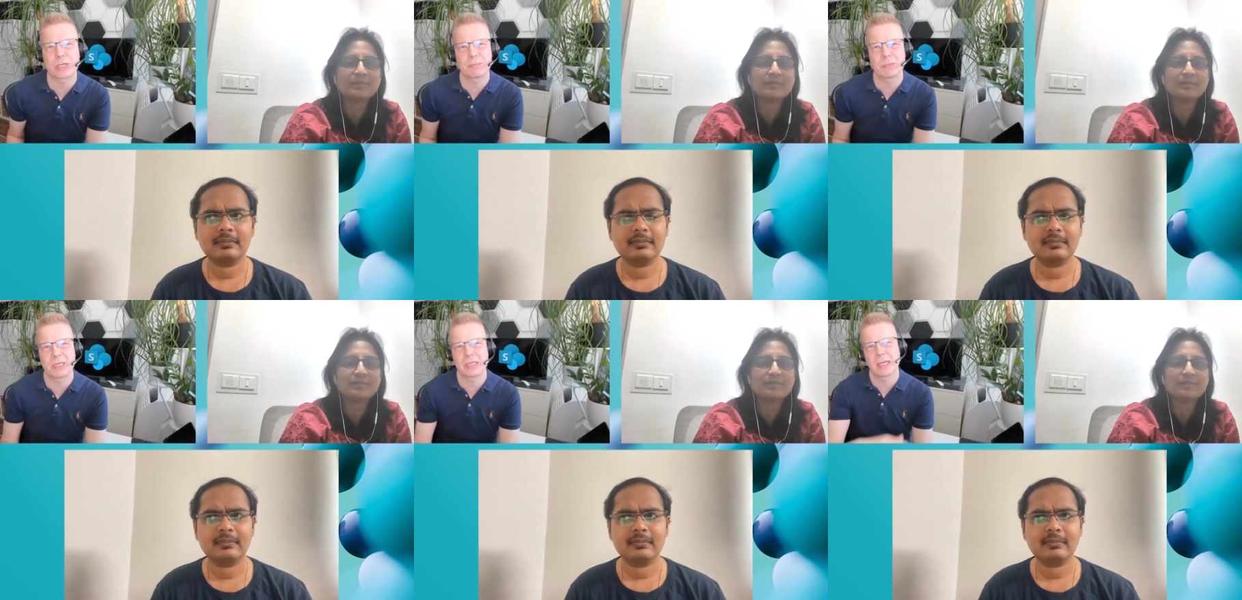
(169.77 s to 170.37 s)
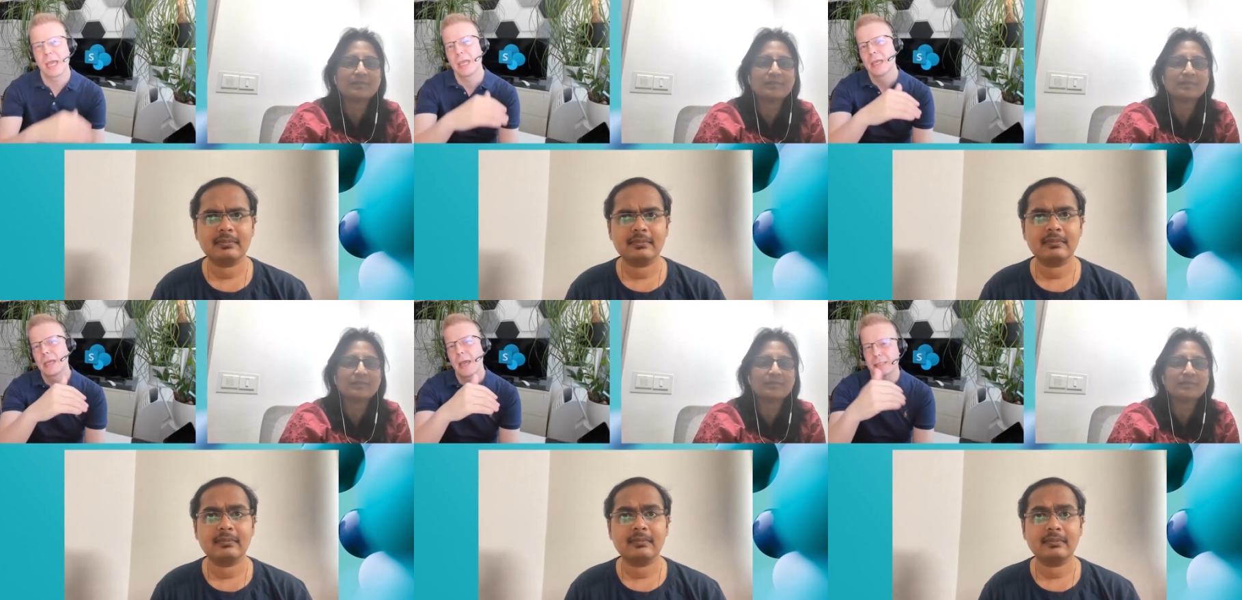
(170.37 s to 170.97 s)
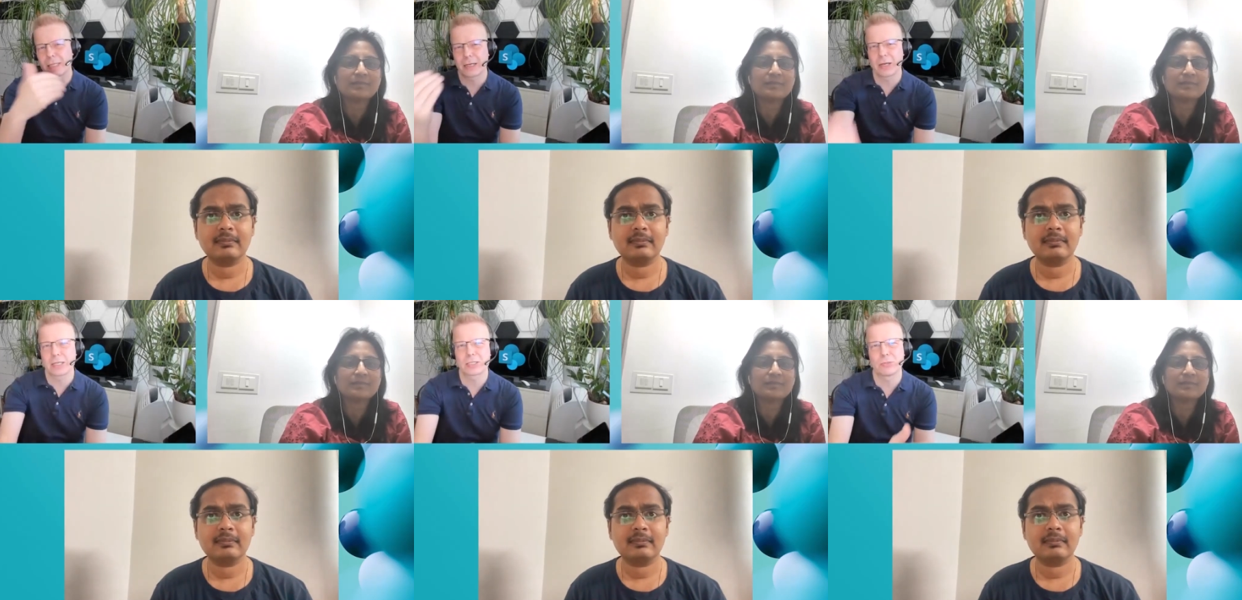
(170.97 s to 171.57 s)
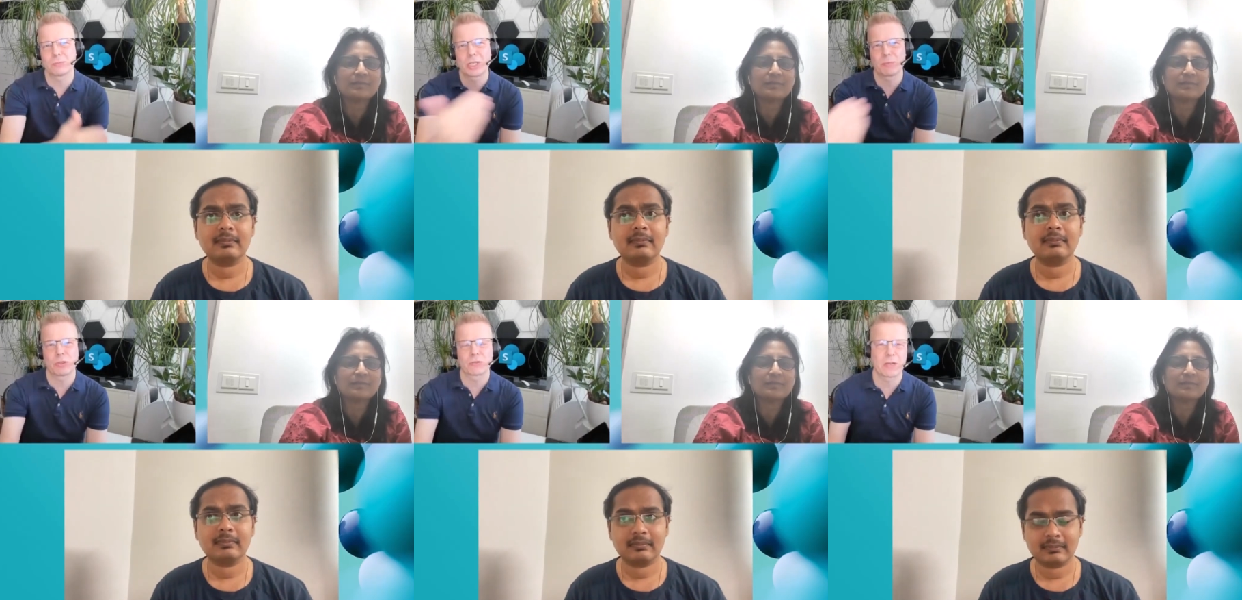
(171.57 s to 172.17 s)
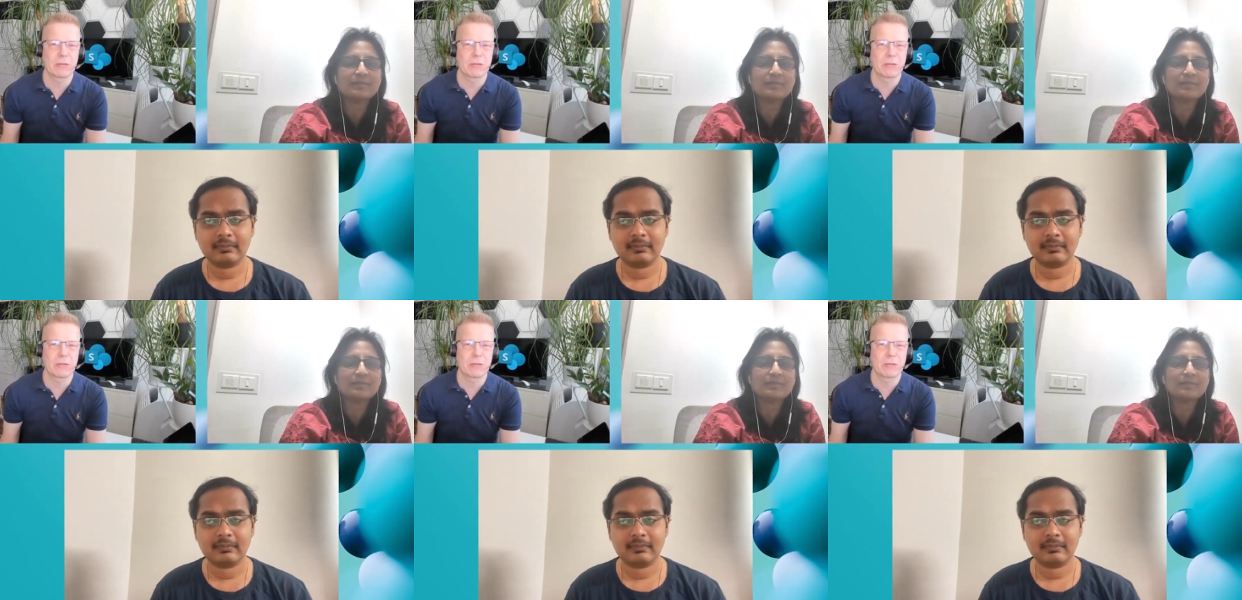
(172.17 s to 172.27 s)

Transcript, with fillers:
Speaker 1: 3P as in a custom SharePoint